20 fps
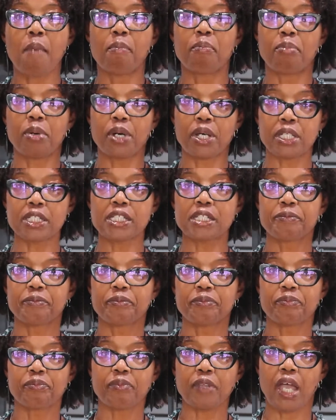but
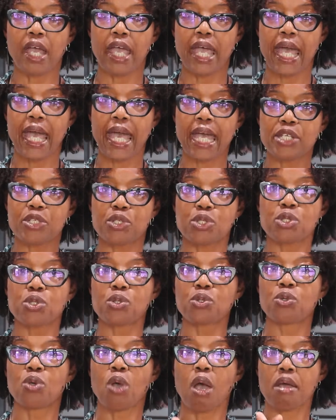I had
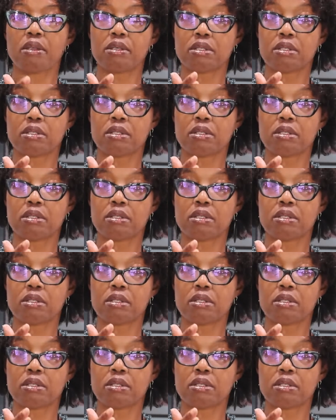to